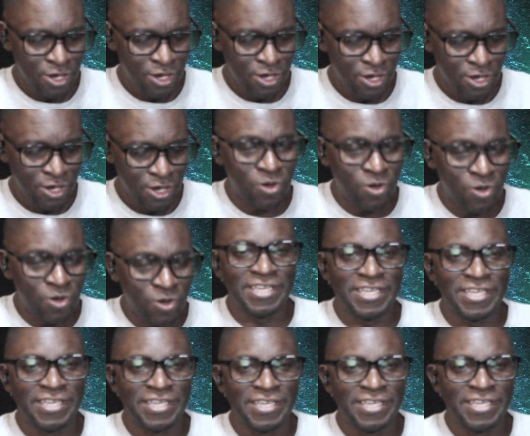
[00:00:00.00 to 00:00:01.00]
Once
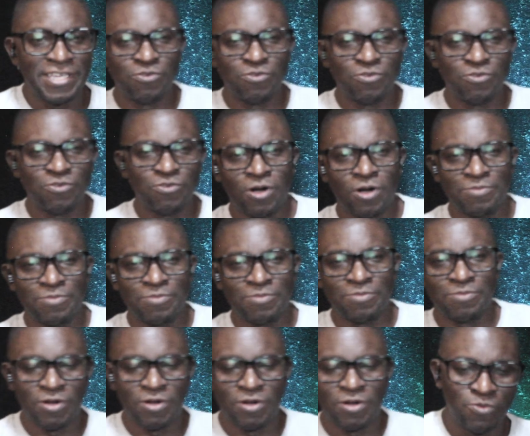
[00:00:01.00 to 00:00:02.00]
again, welcome,
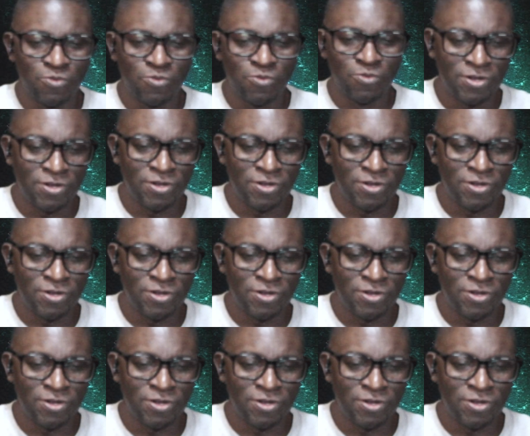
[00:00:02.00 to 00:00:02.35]
welcome, welcome,